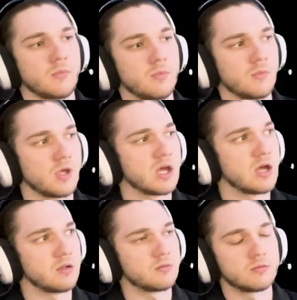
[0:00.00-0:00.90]
Where I
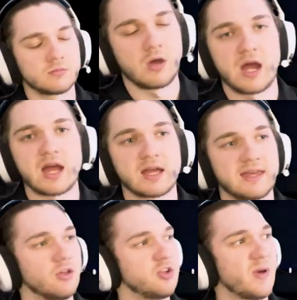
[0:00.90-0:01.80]
got, I got
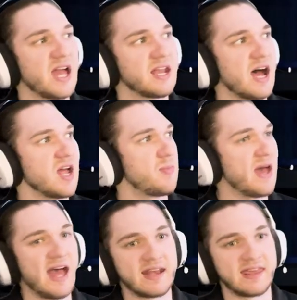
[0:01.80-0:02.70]
killed by an
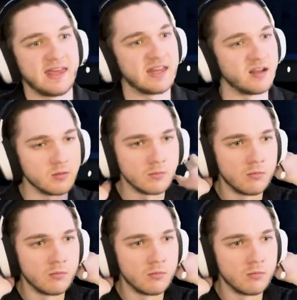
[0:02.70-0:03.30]
iPad kid.